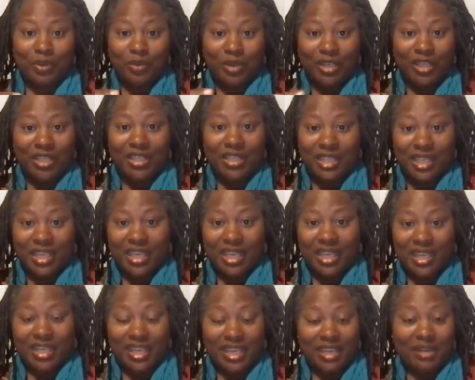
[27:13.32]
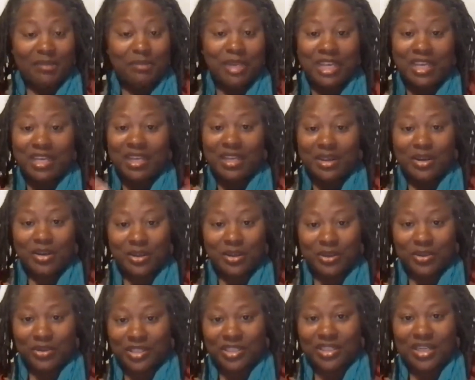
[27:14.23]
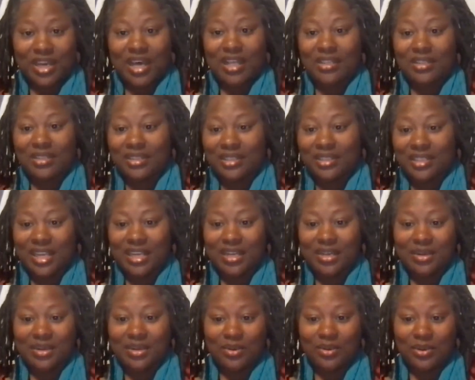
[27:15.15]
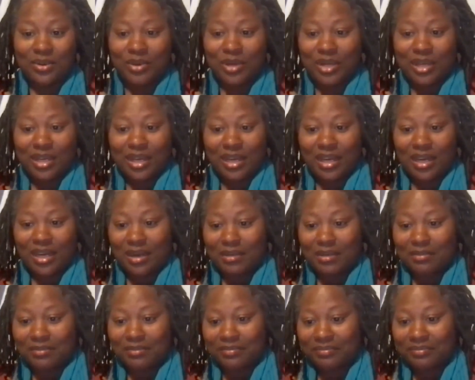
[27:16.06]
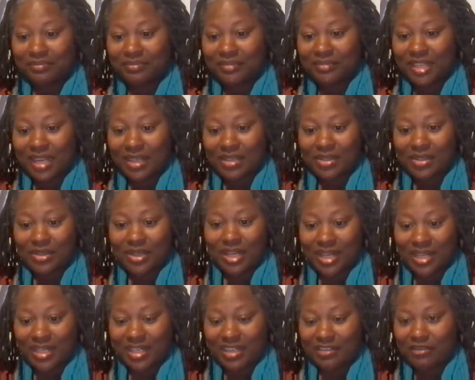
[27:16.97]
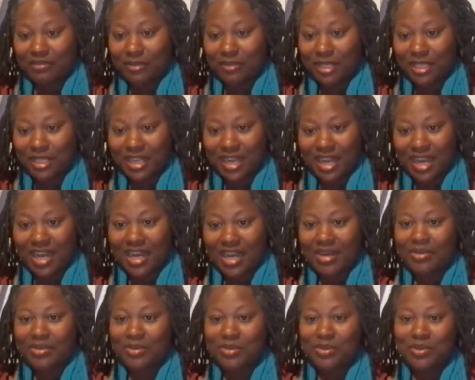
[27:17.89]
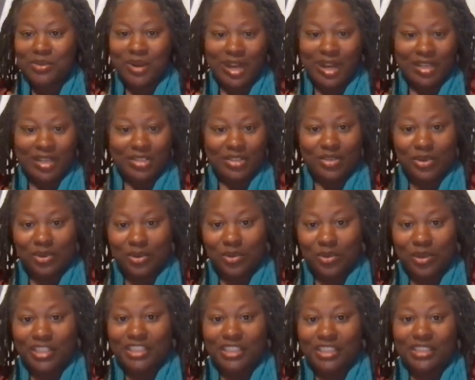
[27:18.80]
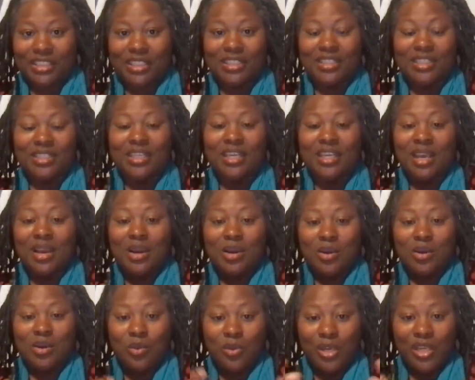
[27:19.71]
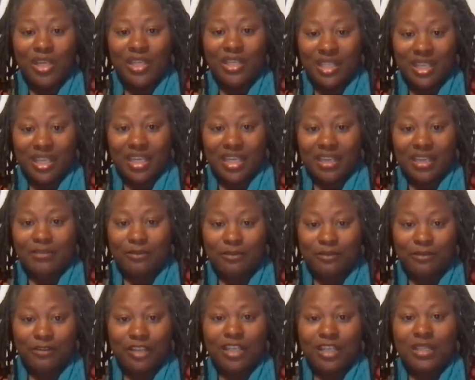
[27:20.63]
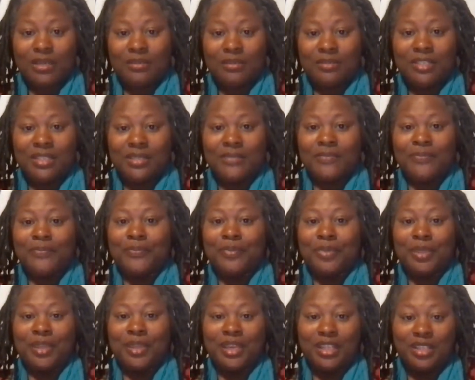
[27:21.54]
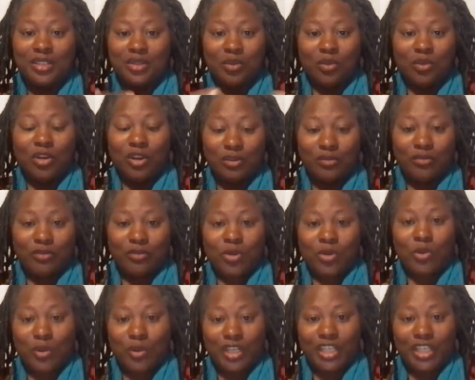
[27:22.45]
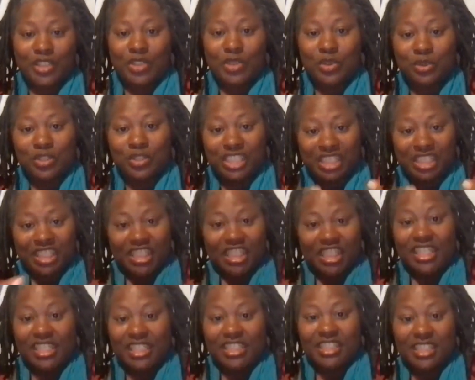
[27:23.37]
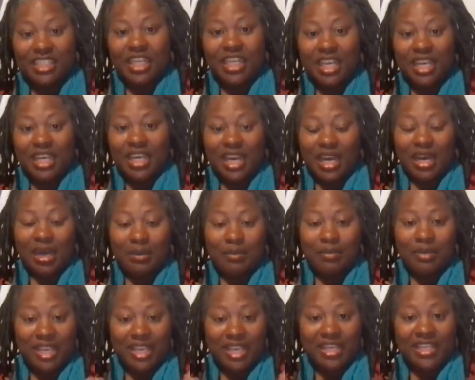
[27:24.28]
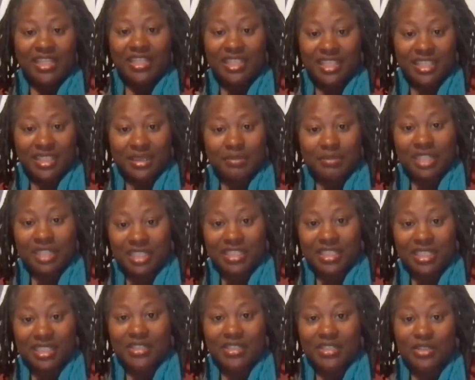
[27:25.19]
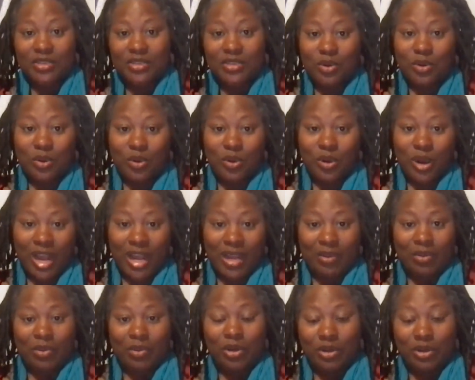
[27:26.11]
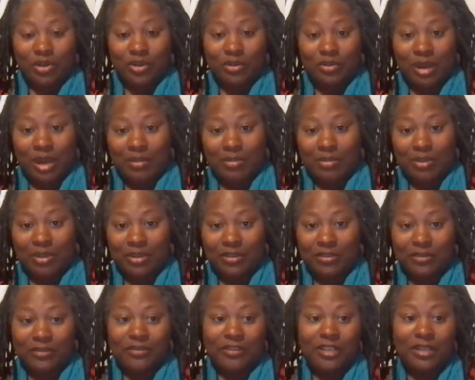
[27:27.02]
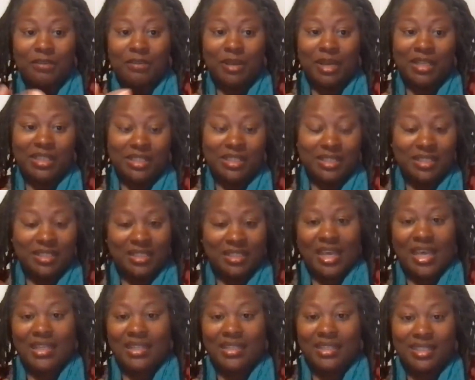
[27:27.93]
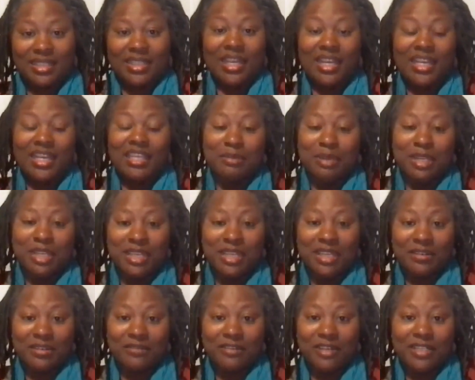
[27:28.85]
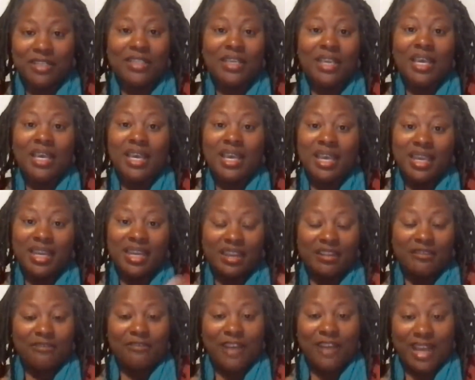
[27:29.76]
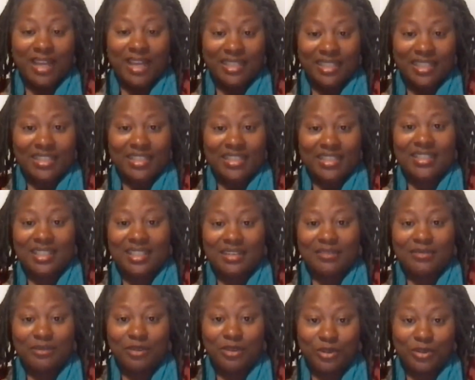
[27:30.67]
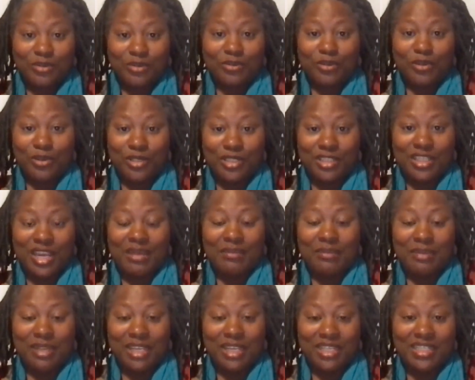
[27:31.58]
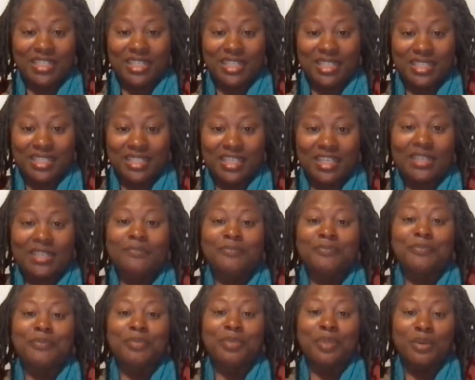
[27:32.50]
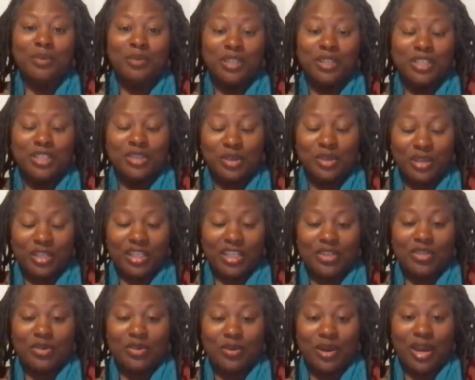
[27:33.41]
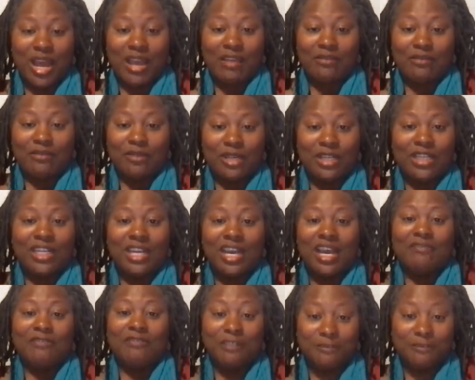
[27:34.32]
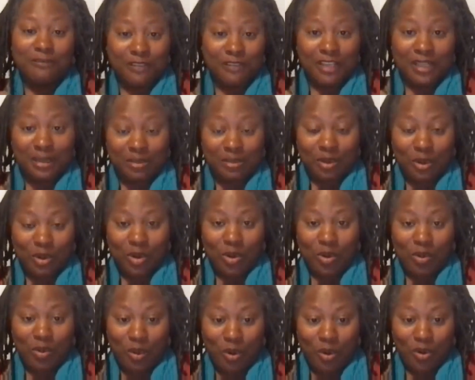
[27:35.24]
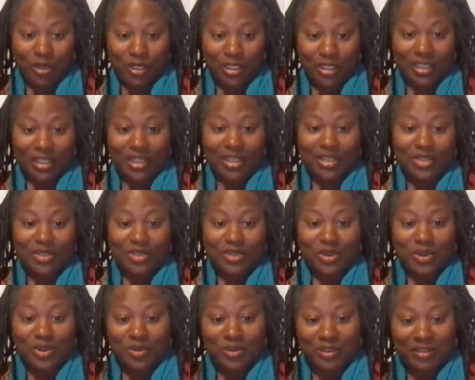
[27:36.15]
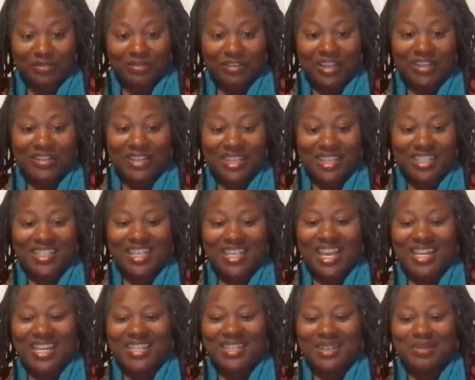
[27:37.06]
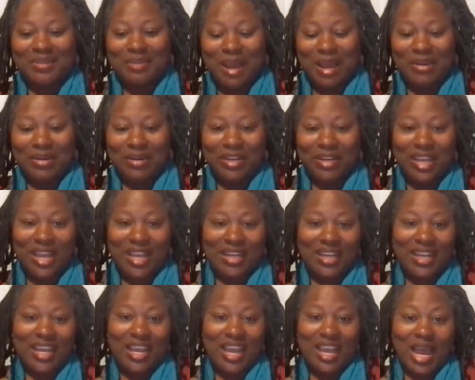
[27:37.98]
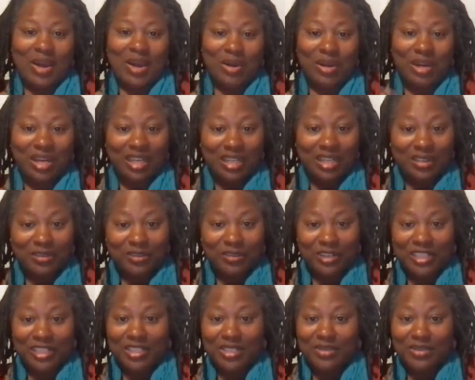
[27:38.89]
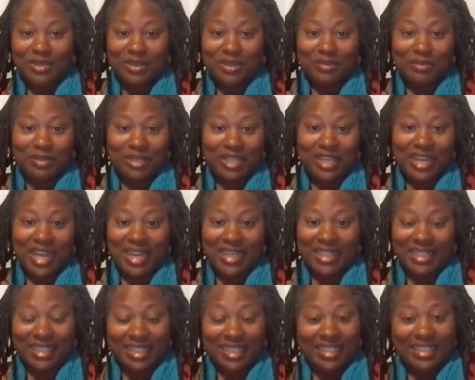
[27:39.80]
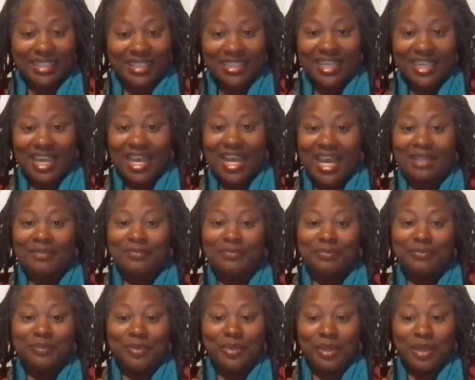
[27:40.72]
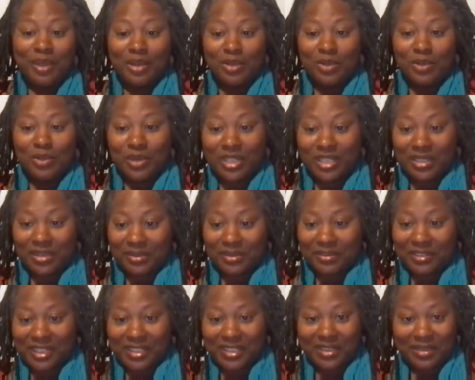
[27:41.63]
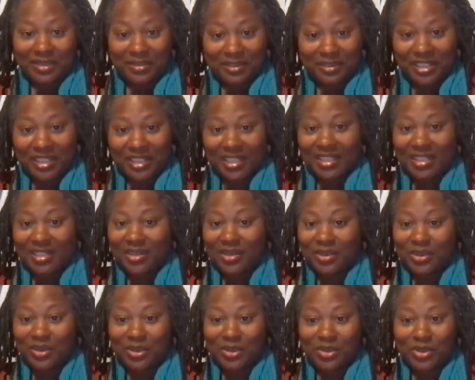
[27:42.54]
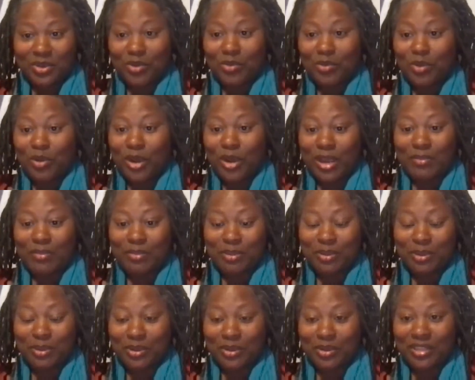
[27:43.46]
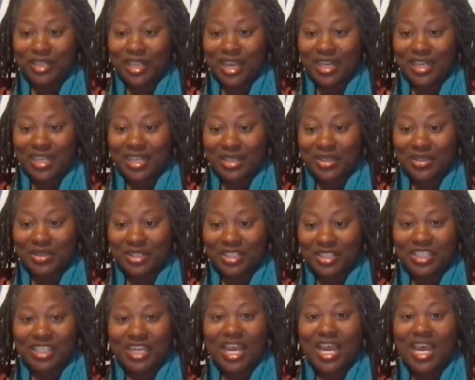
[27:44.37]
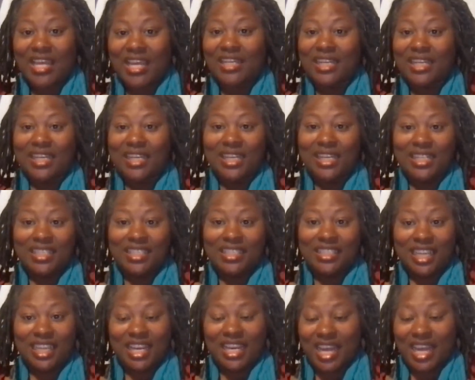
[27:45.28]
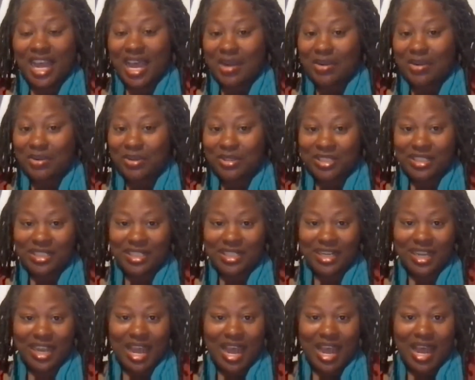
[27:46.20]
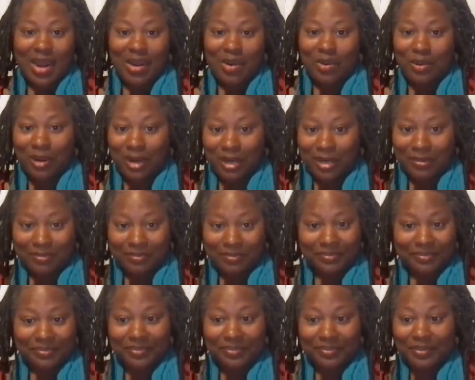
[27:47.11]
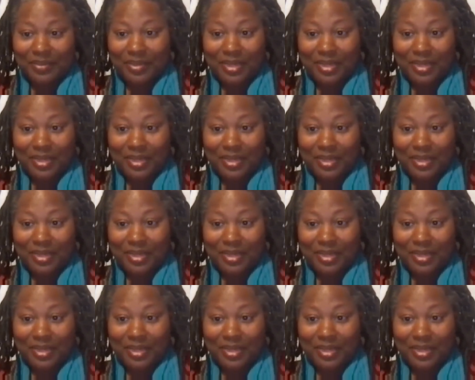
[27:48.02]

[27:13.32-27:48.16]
We take, and many other scholars, I know Dr. Nadev Mina, who asked the questions, we take films is one of the ways to change Haiti's images. So I work on popular film, as does Alisa and many of us. And in fact, this year, for the first time, HSA, we're gonna have a film award. So we're very excited about that. Our conference will be in Atlanta, 2023, October. I put all that in the chat. Check out our